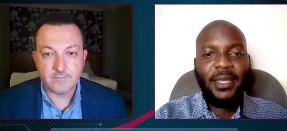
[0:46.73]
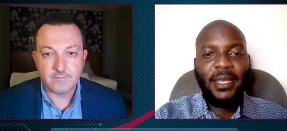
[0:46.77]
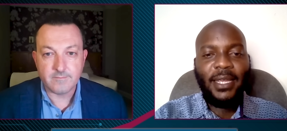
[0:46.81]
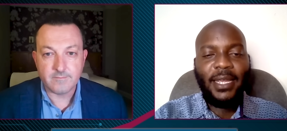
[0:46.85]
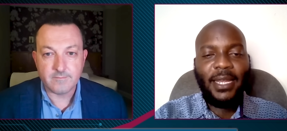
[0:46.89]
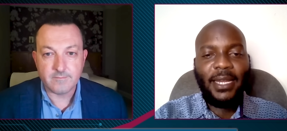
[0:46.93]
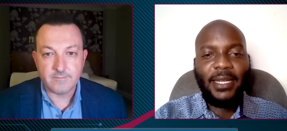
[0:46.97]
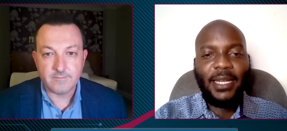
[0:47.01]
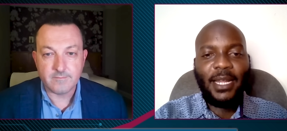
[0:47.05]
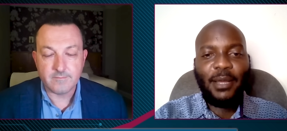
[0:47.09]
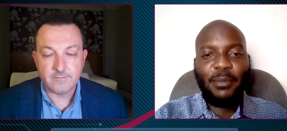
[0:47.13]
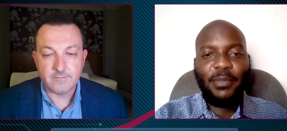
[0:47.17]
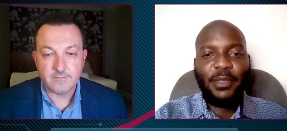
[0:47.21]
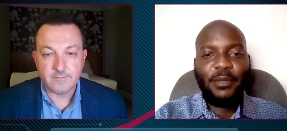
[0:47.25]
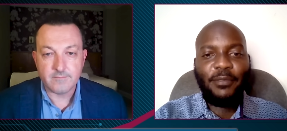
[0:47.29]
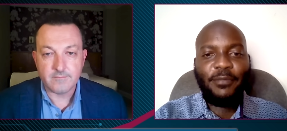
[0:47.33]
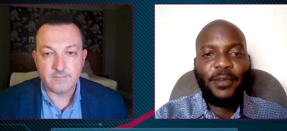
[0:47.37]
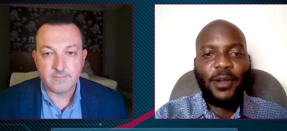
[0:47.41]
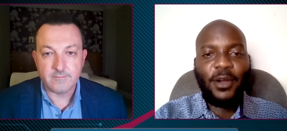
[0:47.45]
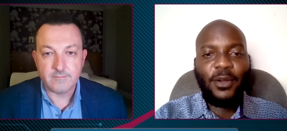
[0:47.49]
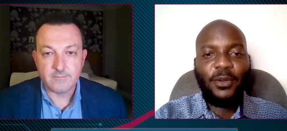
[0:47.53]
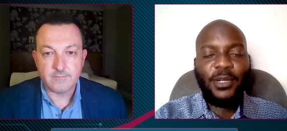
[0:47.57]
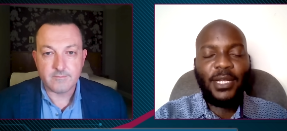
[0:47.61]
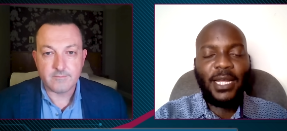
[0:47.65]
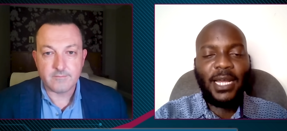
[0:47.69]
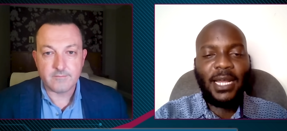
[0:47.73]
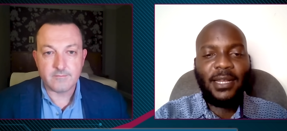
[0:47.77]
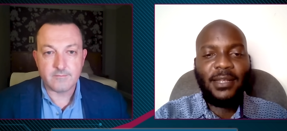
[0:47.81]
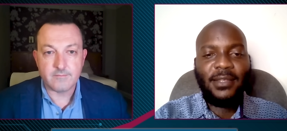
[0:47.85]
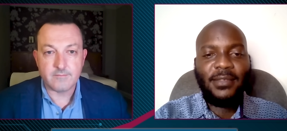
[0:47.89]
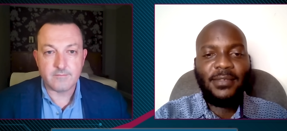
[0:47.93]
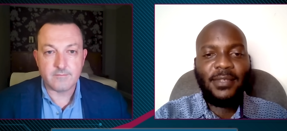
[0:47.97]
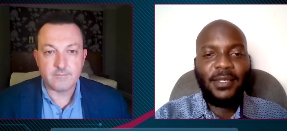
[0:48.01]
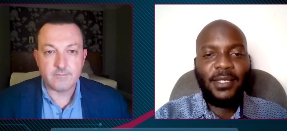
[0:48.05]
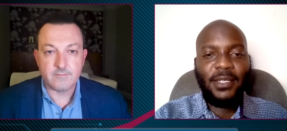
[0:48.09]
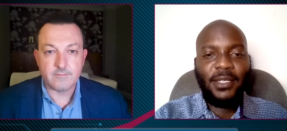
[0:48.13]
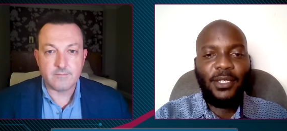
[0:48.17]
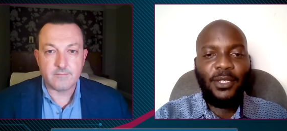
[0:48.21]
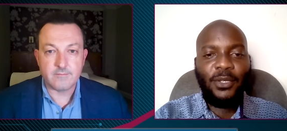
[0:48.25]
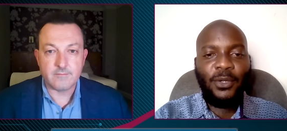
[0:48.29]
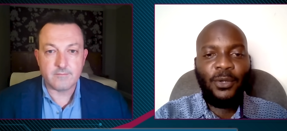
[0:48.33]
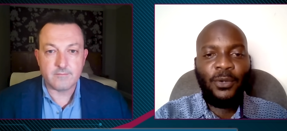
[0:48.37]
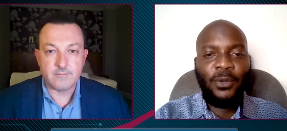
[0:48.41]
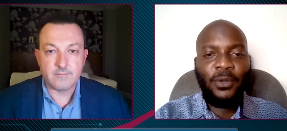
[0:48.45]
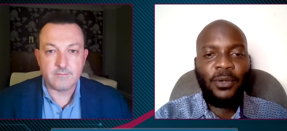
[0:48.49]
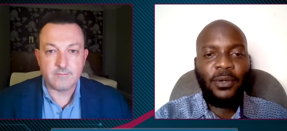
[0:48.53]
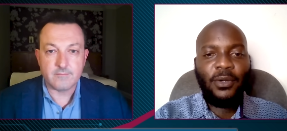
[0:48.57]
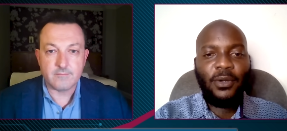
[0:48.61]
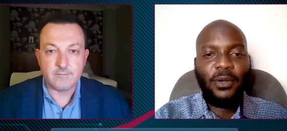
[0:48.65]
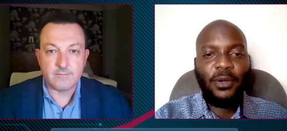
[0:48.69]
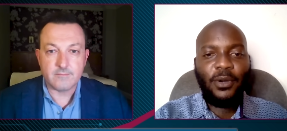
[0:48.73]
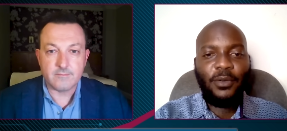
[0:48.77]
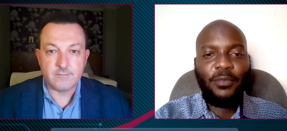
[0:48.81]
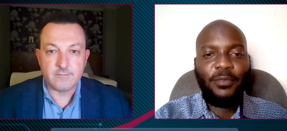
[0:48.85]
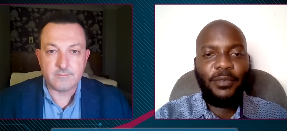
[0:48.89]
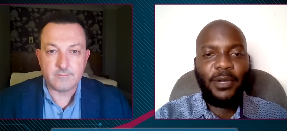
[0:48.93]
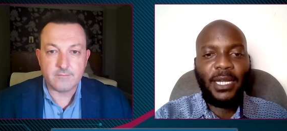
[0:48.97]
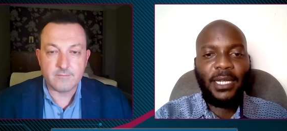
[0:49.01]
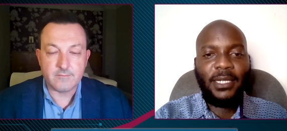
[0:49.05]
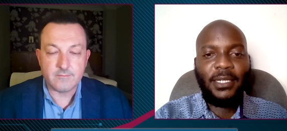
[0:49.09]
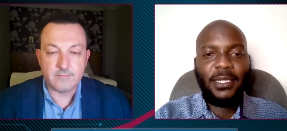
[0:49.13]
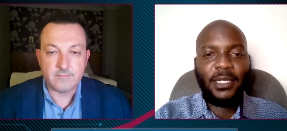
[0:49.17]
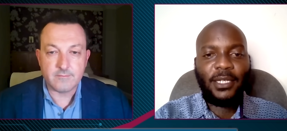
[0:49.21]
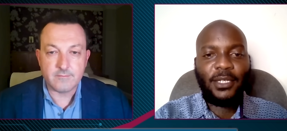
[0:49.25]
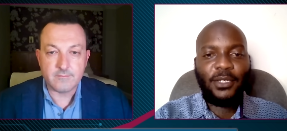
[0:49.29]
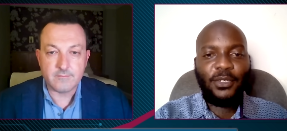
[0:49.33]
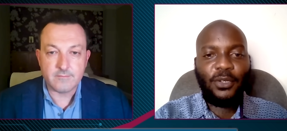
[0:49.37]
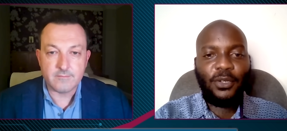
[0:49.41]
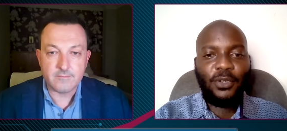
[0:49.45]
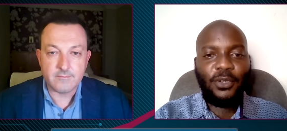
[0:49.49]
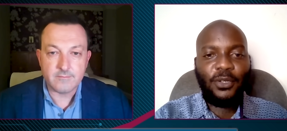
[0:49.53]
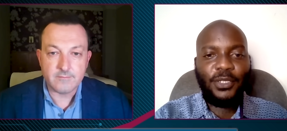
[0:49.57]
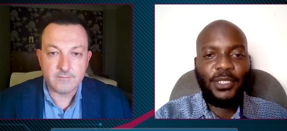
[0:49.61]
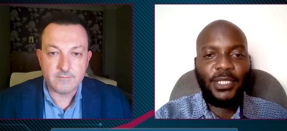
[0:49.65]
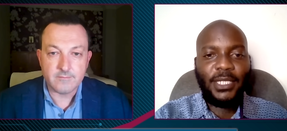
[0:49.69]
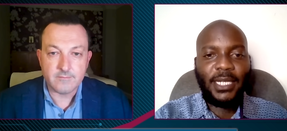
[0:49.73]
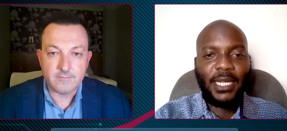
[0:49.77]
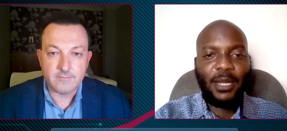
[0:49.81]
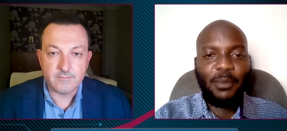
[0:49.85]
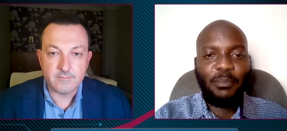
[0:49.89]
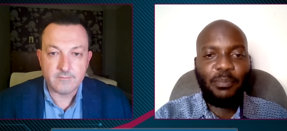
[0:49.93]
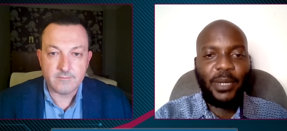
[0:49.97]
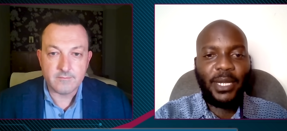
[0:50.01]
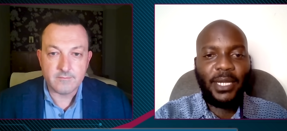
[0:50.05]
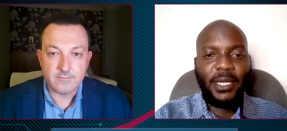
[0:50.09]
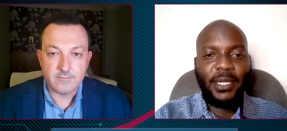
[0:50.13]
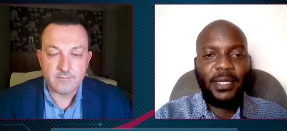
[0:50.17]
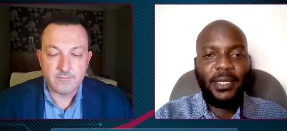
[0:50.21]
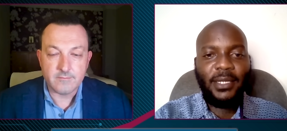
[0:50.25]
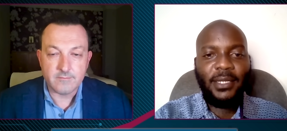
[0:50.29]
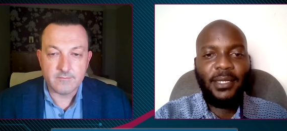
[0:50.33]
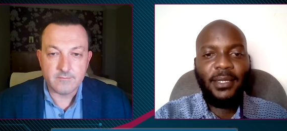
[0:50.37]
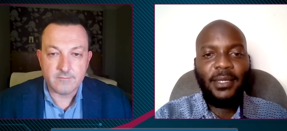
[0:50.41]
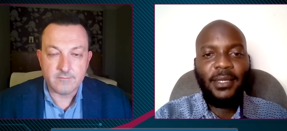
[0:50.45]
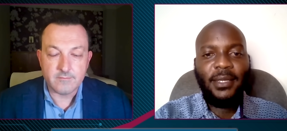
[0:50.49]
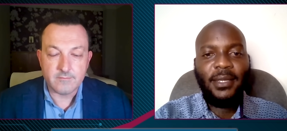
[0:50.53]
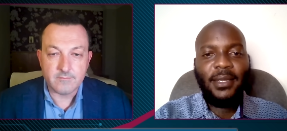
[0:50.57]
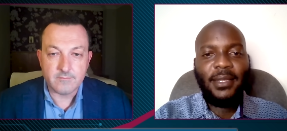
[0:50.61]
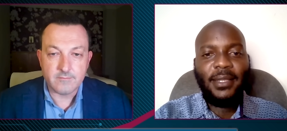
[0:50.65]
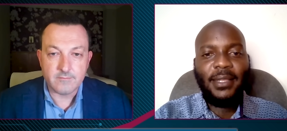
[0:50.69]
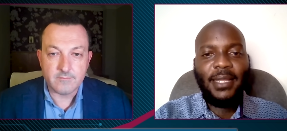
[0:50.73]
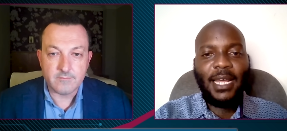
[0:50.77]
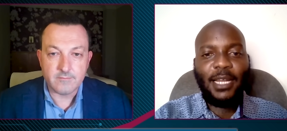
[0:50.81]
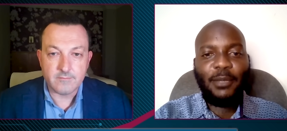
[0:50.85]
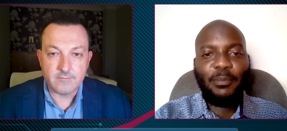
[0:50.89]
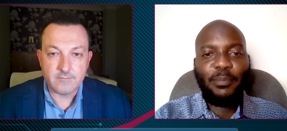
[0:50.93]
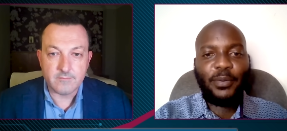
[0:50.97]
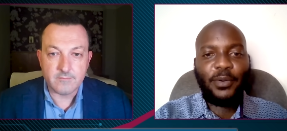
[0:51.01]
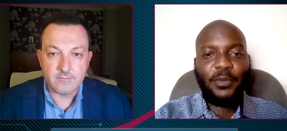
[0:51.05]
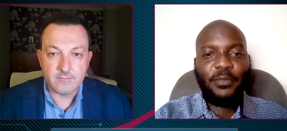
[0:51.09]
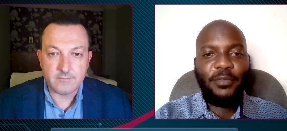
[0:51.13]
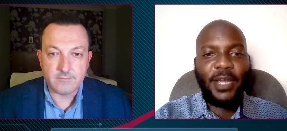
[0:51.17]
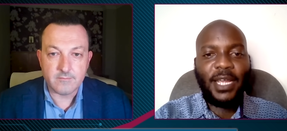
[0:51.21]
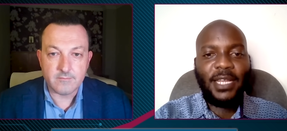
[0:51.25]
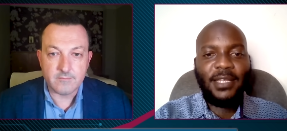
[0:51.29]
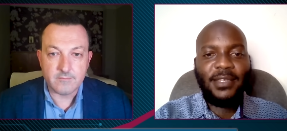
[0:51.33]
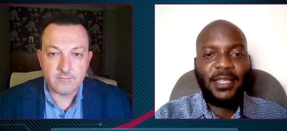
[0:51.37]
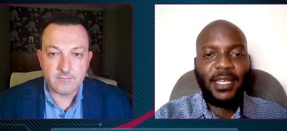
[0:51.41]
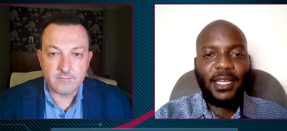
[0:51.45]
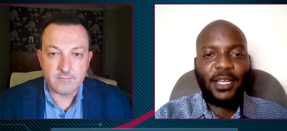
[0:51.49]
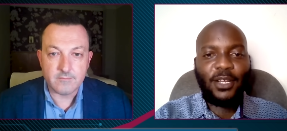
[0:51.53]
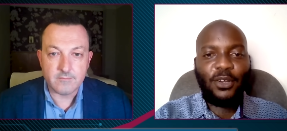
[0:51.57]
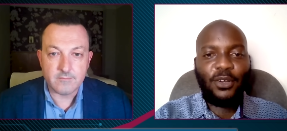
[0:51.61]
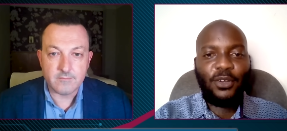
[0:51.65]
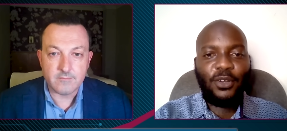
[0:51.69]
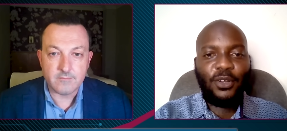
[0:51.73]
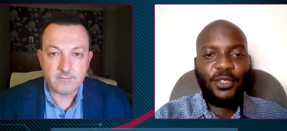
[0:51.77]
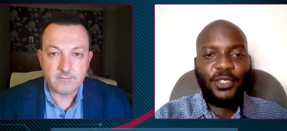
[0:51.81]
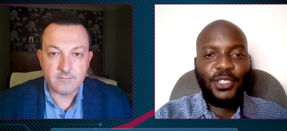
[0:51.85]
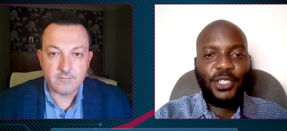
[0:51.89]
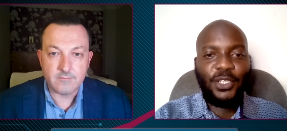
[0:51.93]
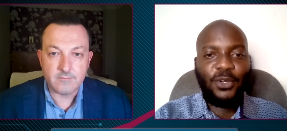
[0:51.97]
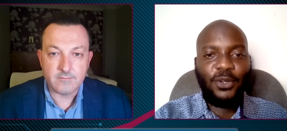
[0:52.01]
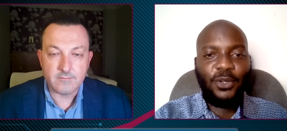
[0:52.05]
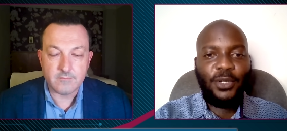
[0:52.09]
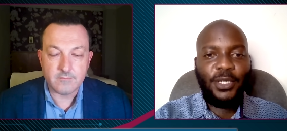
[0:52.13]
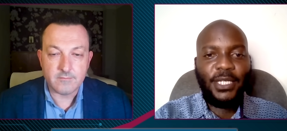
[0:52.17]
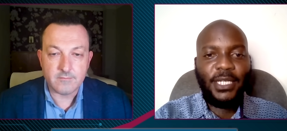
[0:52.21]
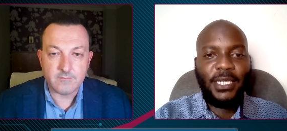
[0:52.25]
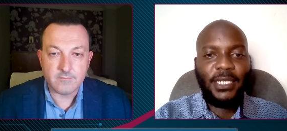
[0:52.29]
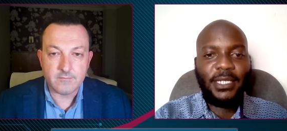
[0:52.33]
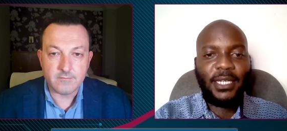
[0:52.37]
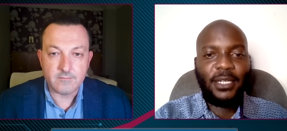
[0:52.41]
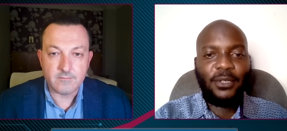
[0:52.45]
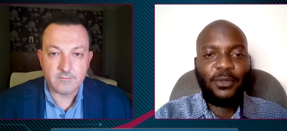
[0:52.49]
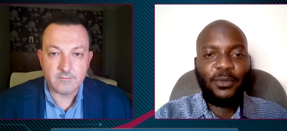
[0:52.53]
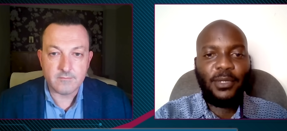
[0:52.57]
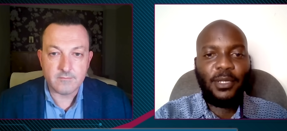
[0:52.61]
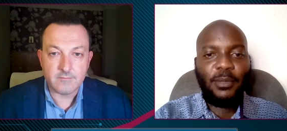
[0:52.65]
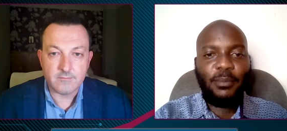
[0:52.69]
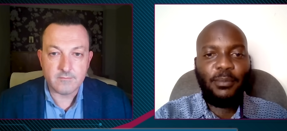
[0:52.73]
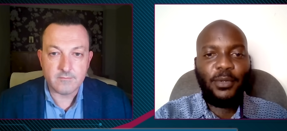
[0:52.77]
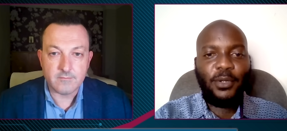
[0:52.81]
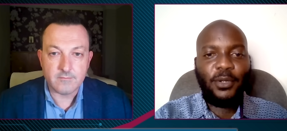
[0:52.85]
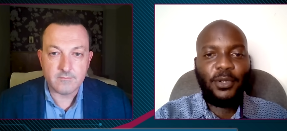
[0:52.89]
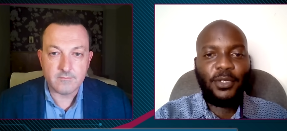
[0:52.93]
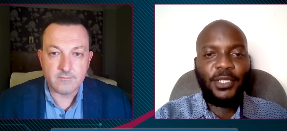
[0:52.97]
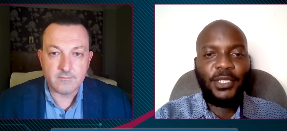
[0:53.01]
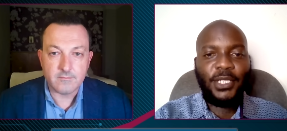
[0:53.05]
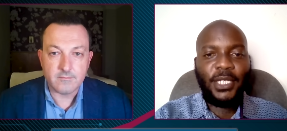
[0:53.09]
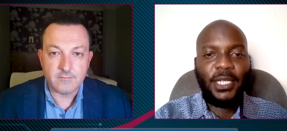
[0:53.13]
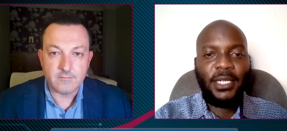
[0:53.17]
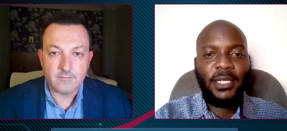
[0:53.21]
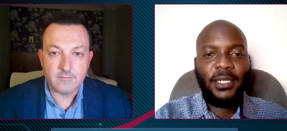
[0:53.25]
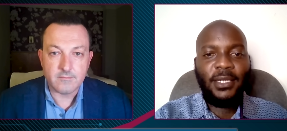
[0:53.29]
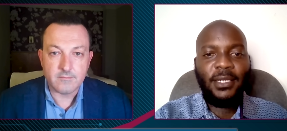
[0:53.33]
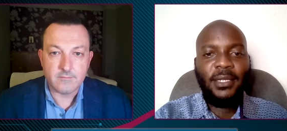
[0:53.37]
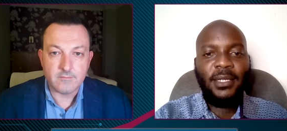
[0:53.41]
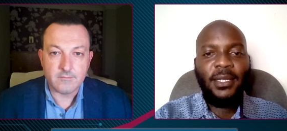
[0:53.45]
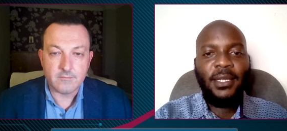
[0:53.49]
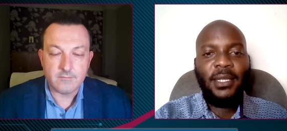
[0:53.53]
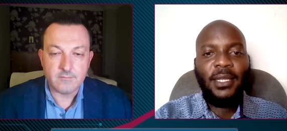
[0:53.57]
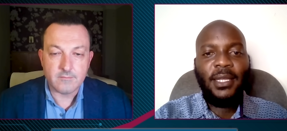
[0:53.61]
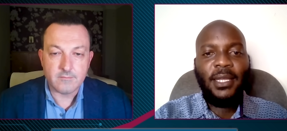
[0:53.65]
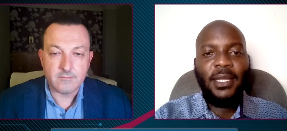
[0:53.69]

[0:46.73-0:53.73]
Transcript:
Speaker 1: And I'm the founder and CEO of a technology company that provides ecological data to the blockchain.